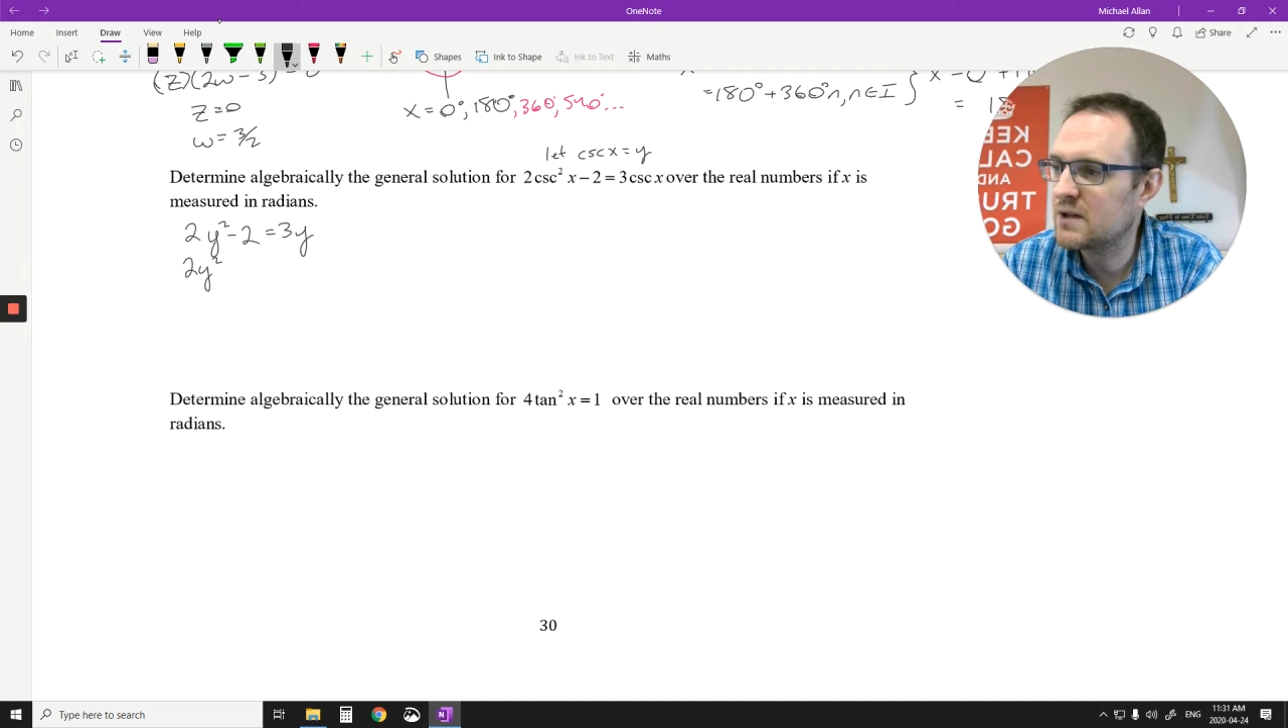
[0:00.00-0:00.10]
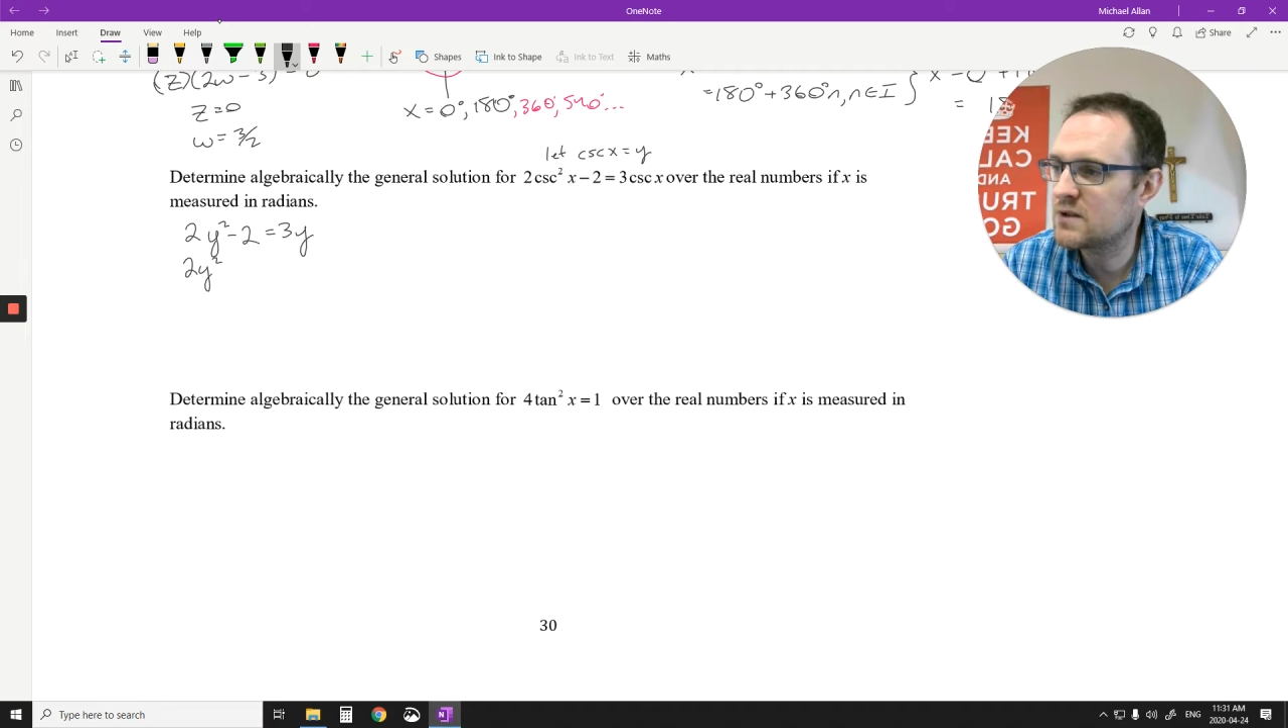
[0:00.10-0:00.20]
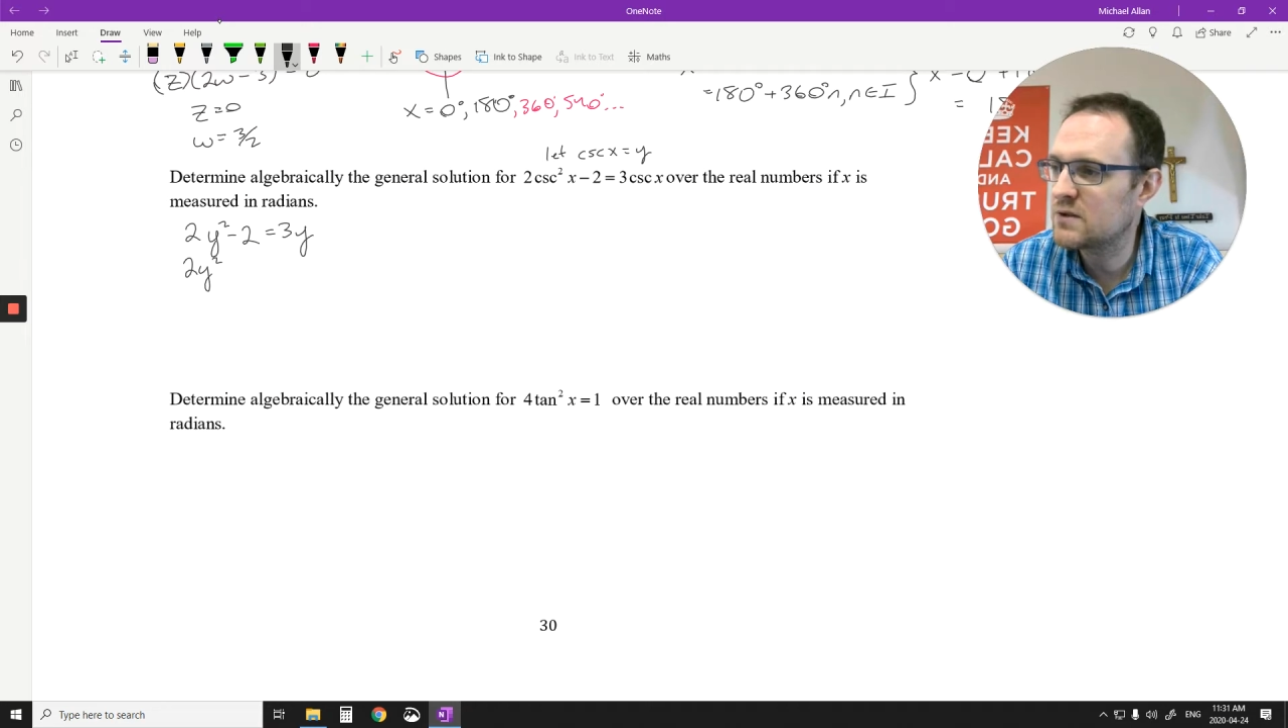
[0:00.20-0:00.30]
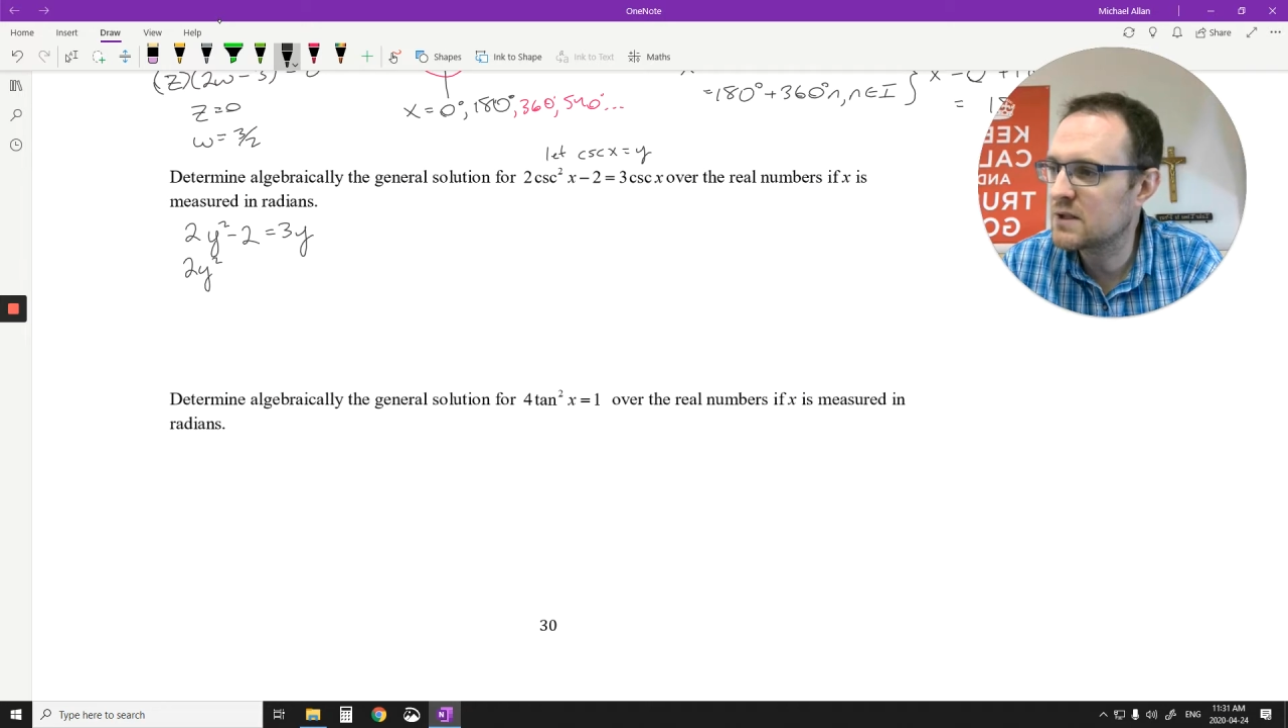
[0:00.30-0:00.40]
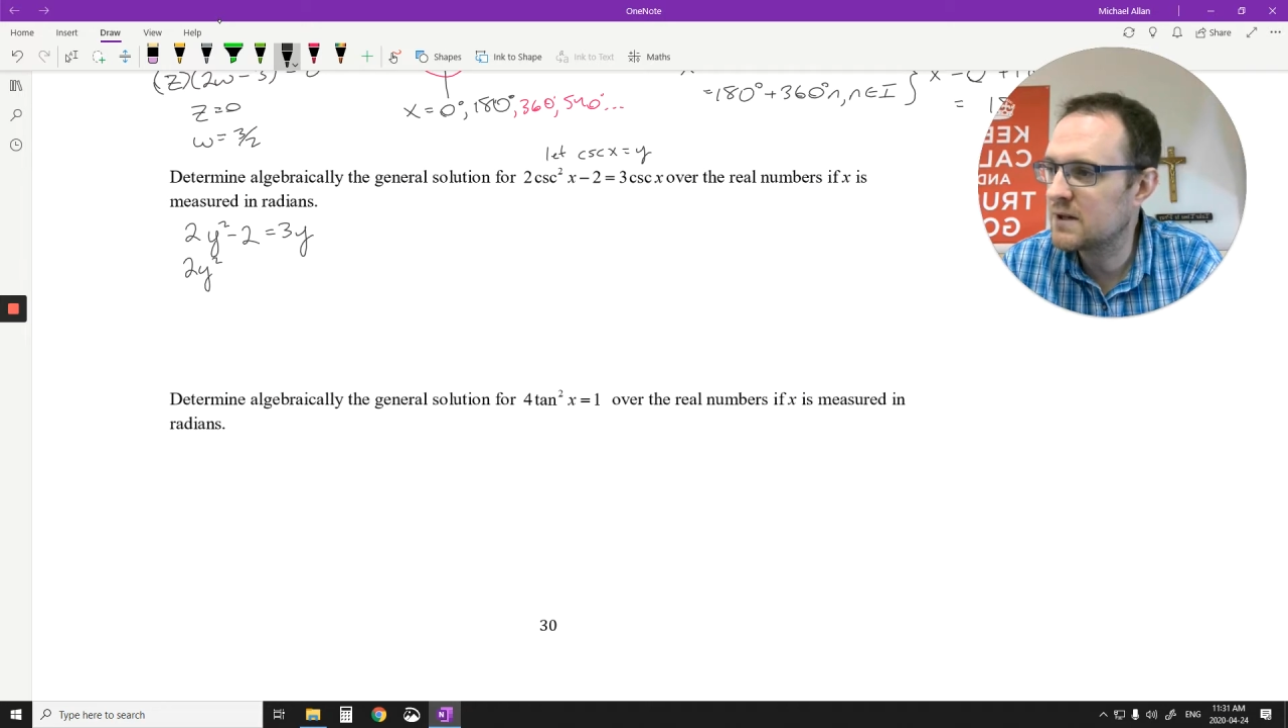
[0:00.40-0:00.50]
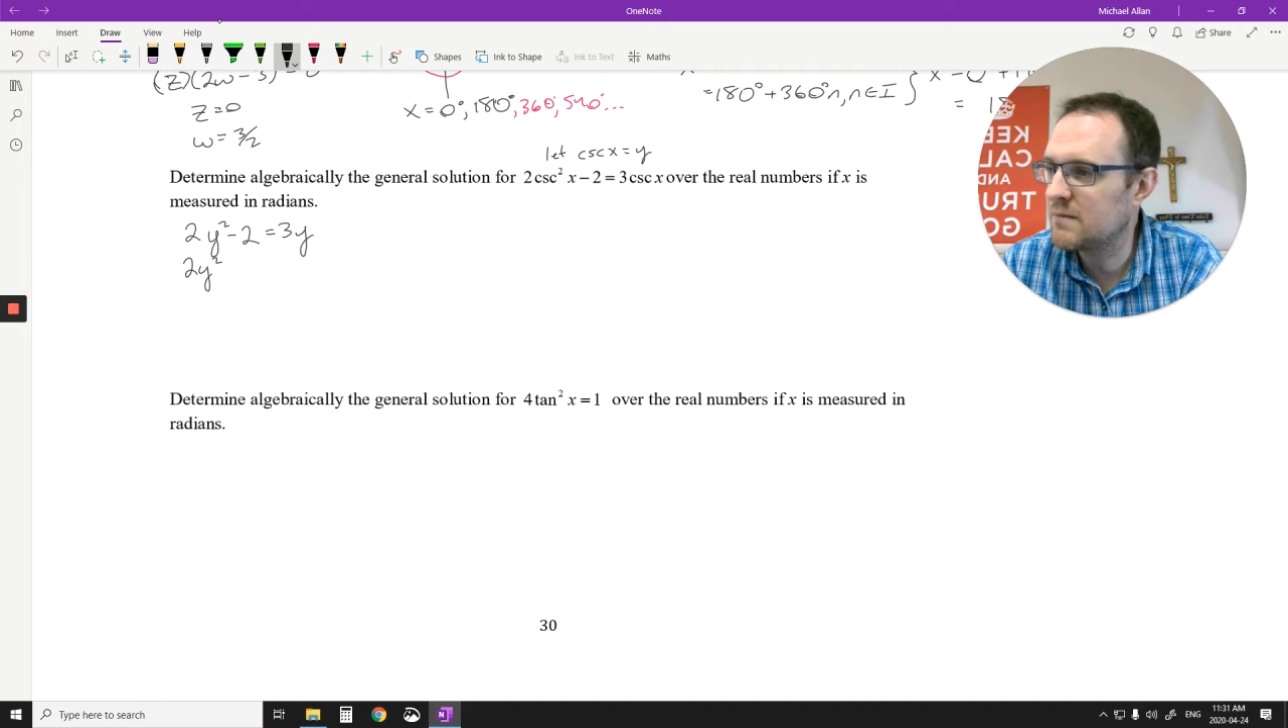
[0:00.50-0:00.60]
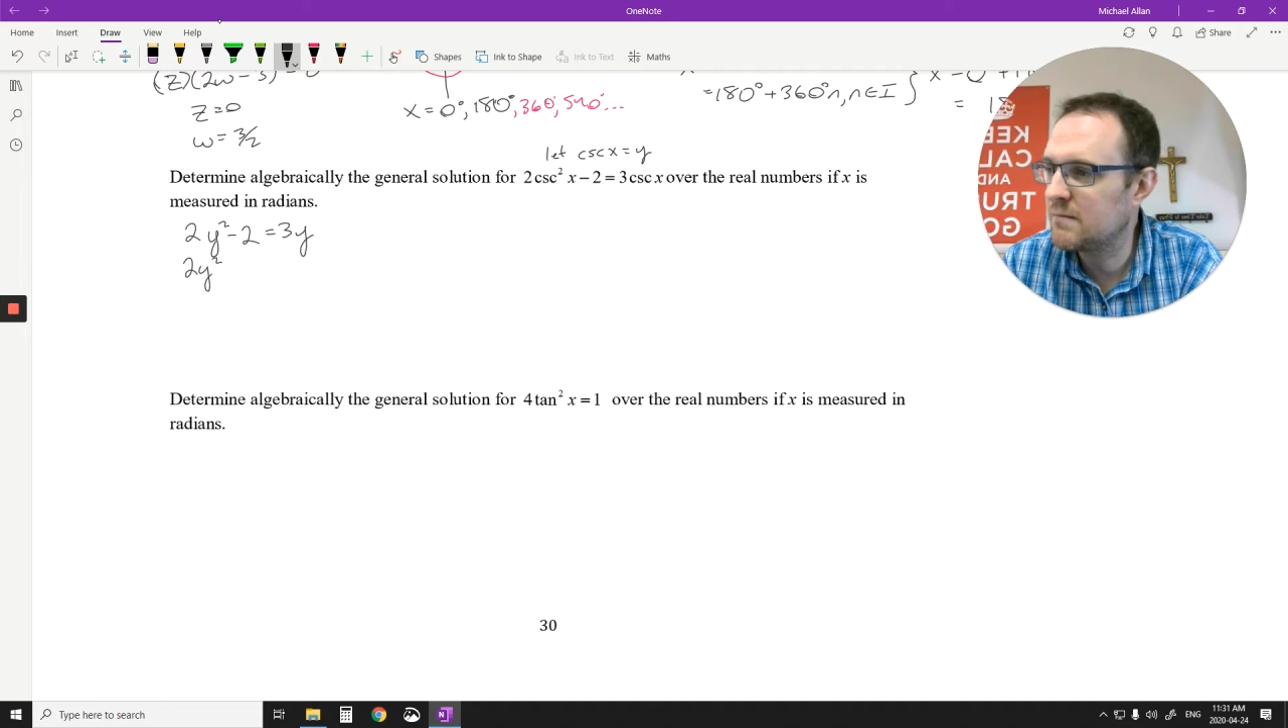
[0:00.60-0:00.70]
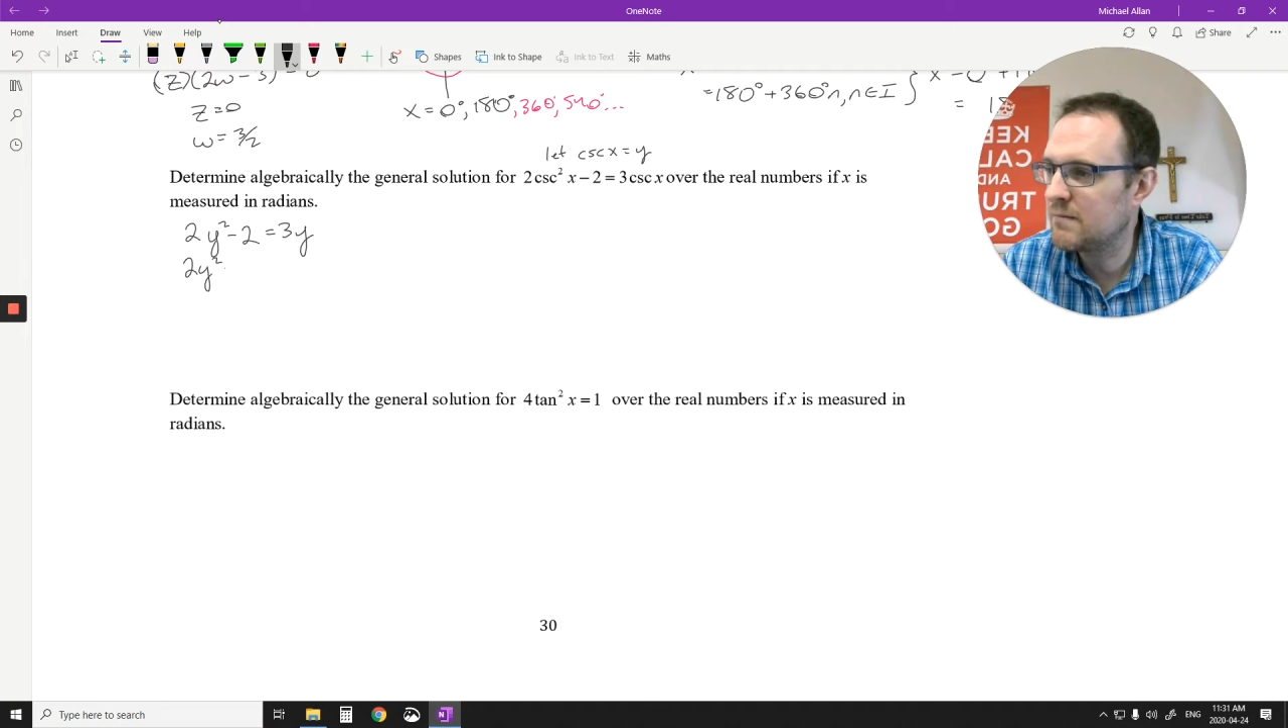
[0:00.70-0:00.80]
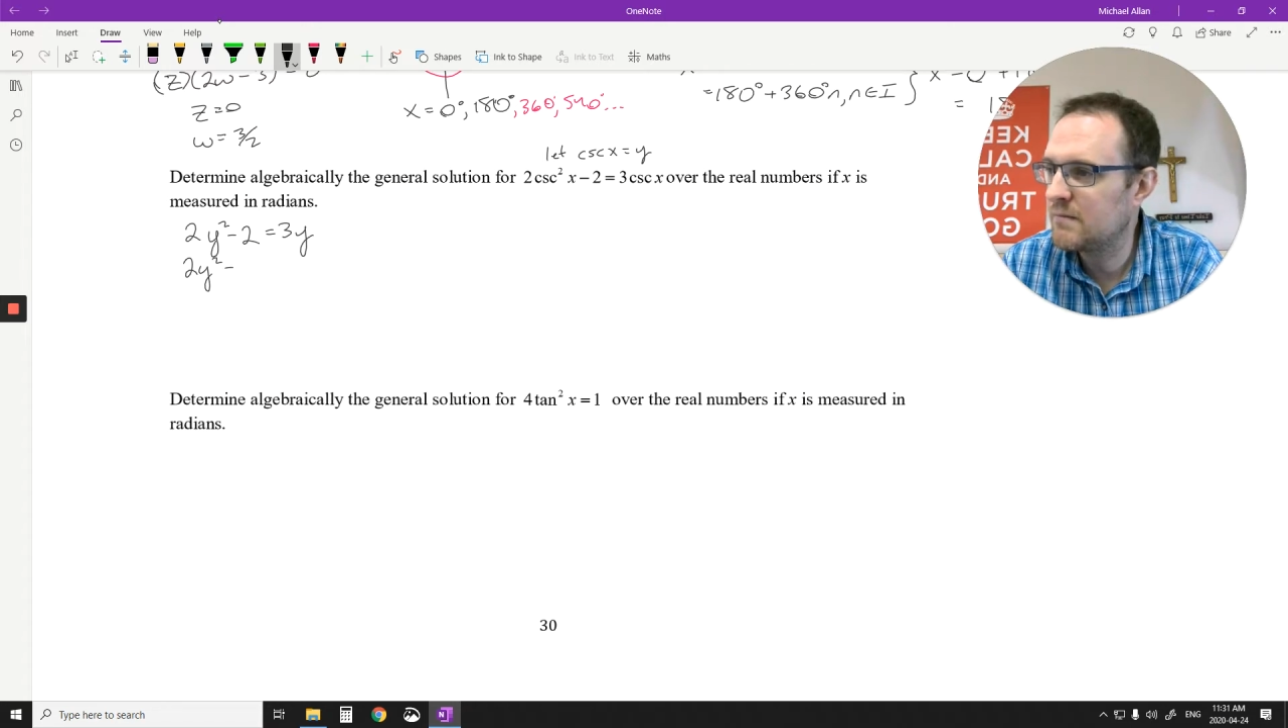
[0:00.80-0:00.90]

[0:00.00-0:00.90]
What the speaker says: do is I'm going to